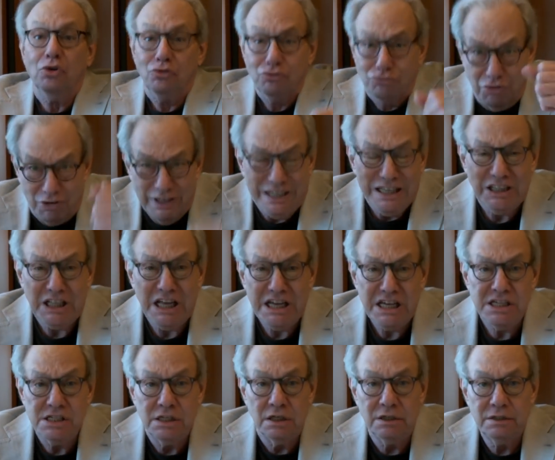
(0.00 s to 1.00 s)

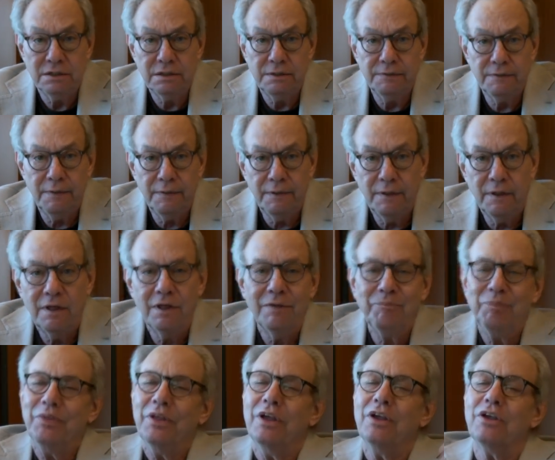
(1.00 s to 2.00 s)
Really?
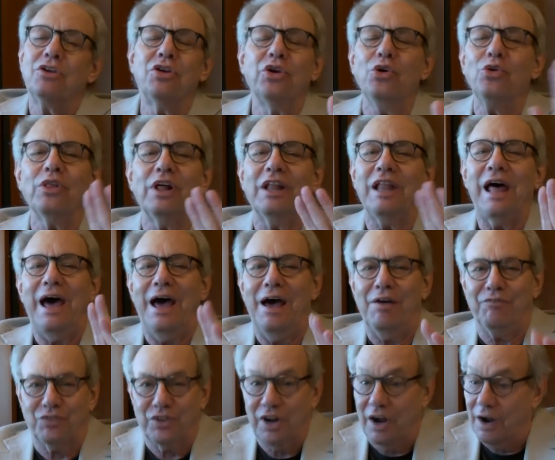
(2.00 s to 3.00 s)
Cue the
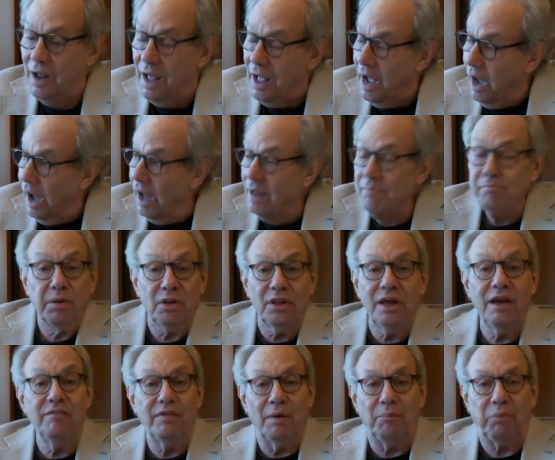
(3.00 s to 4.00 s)
laughter.
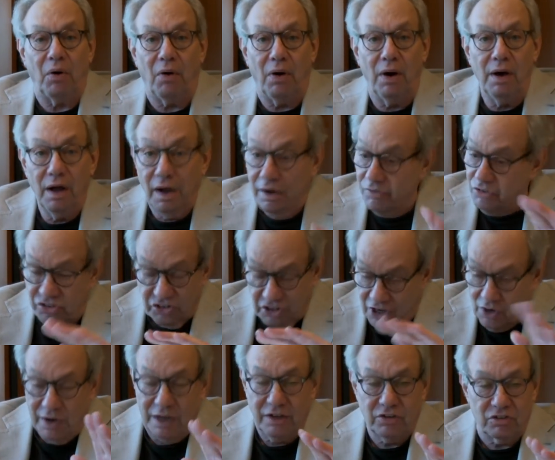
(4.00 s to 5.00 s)
Unbelievable.
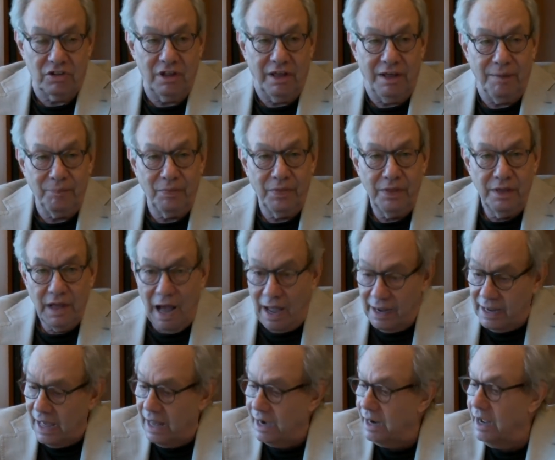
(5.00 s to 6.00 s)
Seriously. I
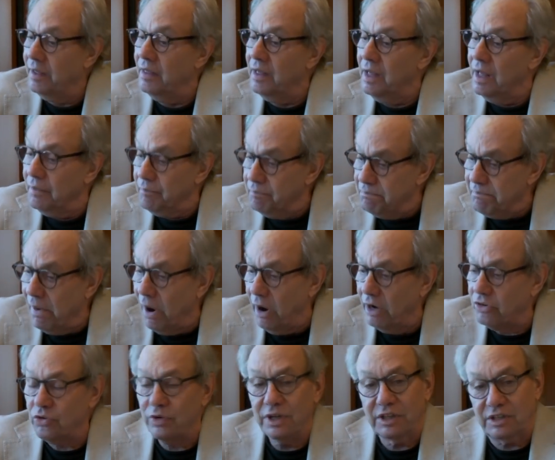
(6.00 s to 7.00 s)
got a...
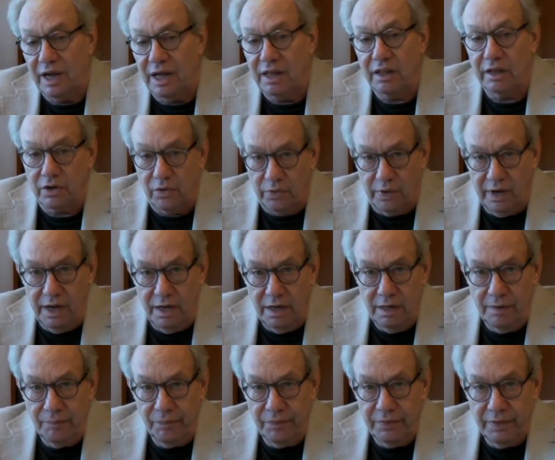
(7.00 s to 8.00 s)
Marjorie Taylor
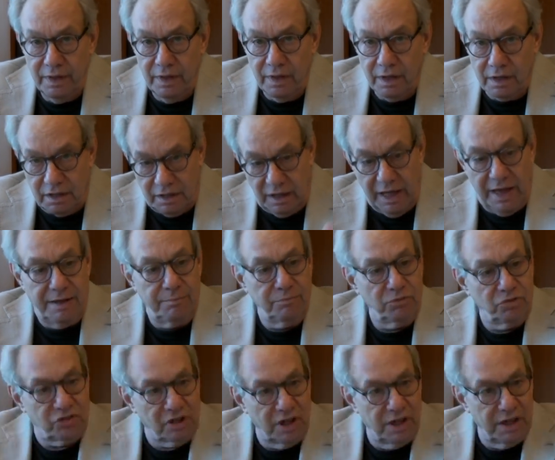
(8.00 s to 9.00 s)
Greene
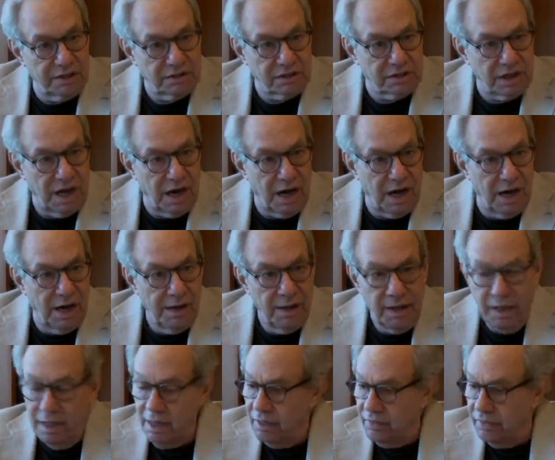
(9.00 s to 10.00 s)
claims that
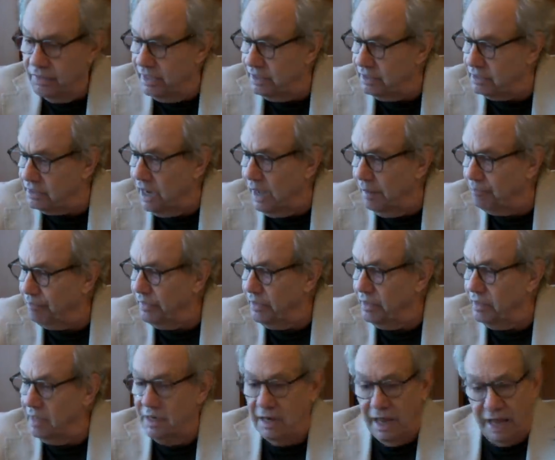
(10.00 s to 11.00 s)
that
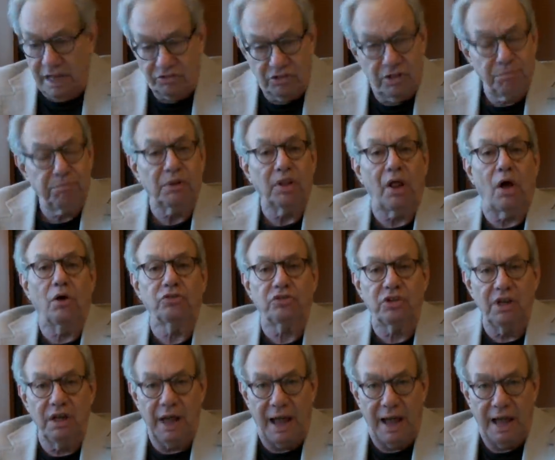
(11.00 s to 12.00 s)
Nancy
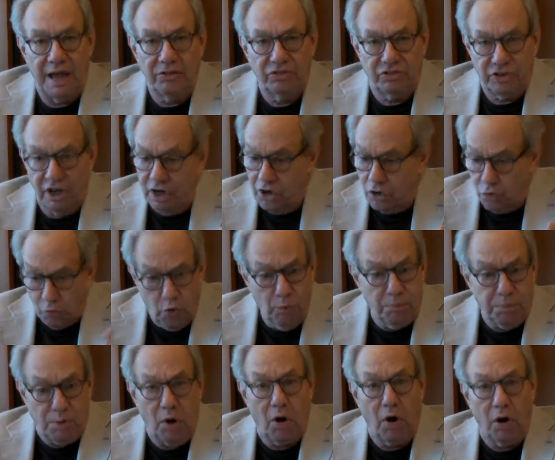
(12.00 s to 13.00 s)
Pelosi has a
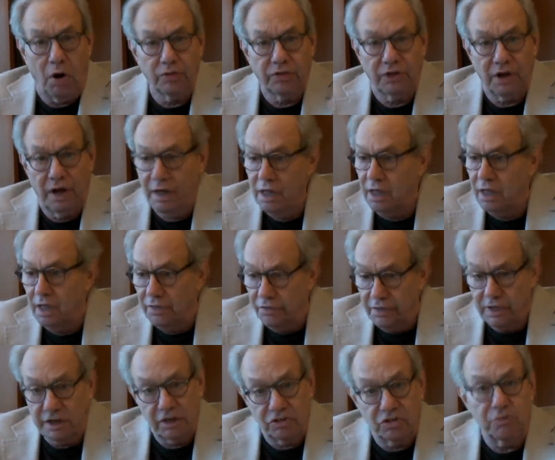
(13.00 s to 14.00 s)
group called the
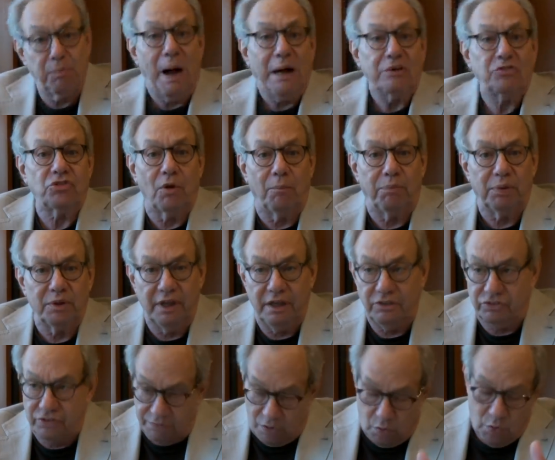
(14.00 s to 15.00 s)
Gazpacho
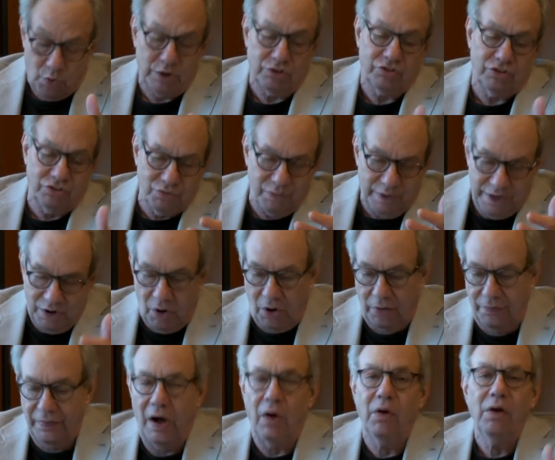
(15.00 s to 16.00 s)
Police, of course, as we
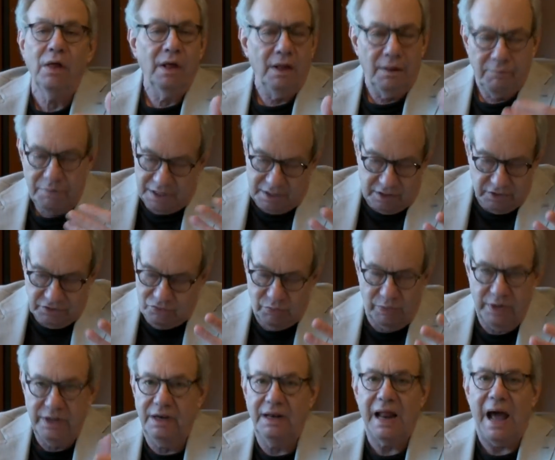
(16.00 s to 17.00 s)
all know, because
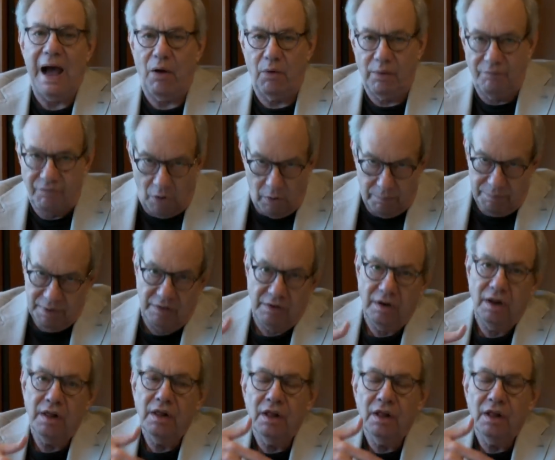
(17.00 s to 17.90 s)
we now have all been